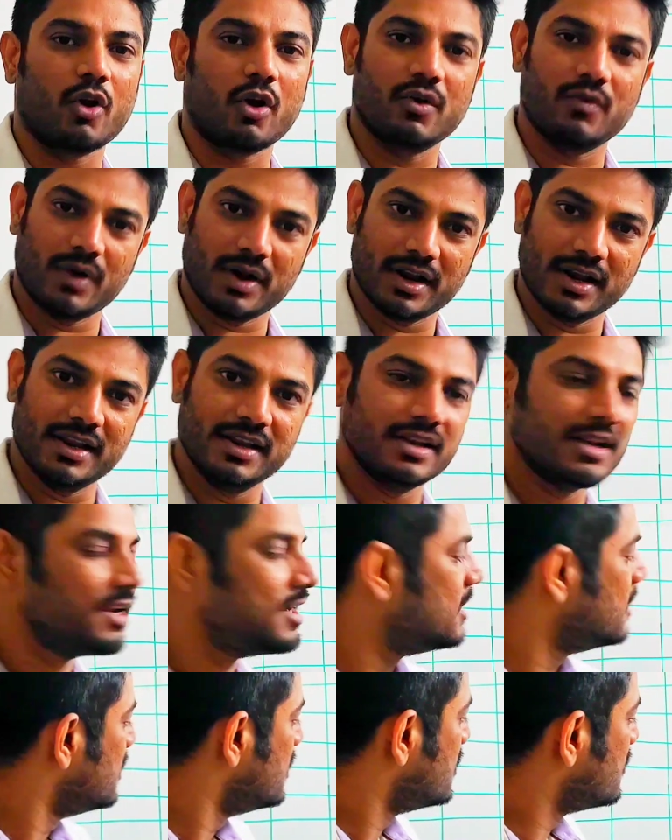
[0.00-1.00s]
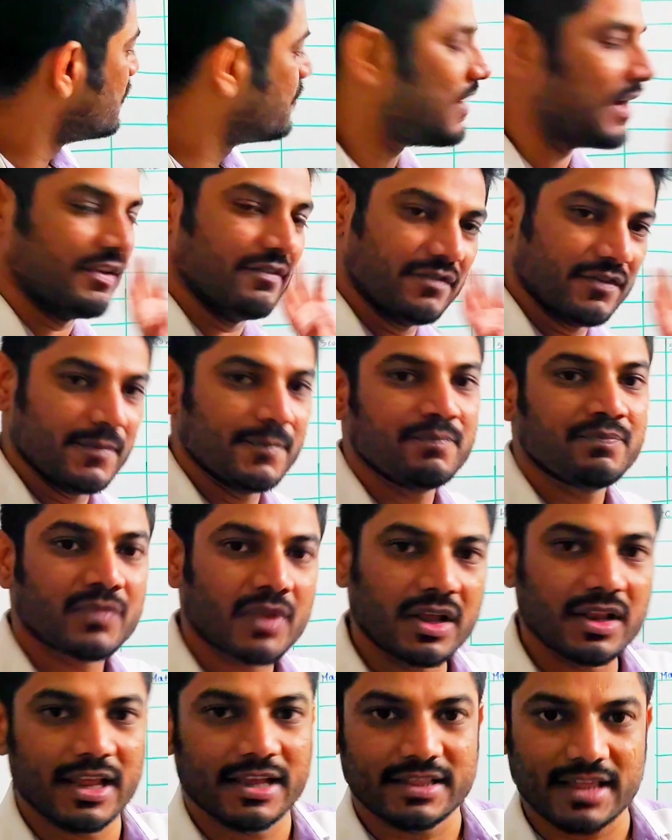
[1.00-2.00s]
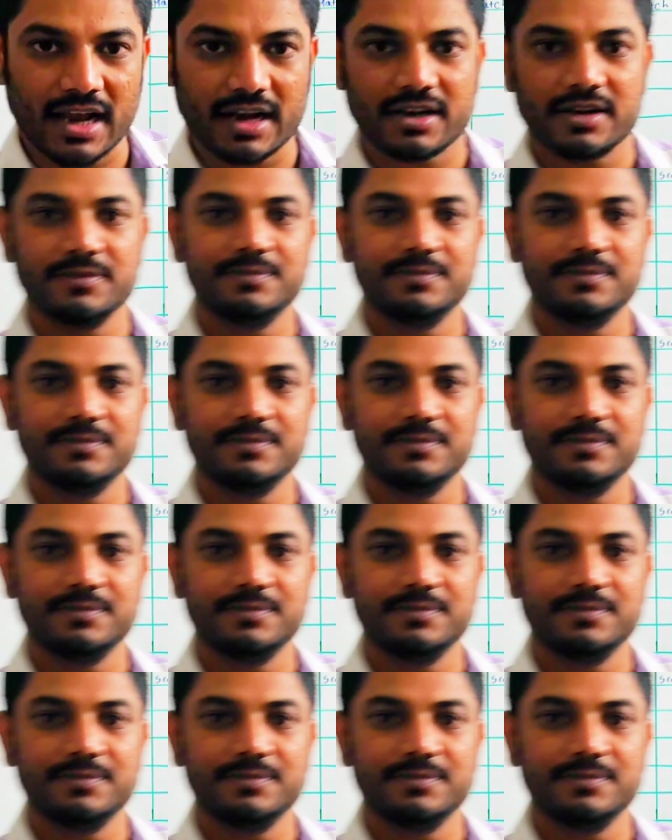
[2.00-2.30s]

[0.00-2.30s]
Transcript: or 1 and 5. Like that.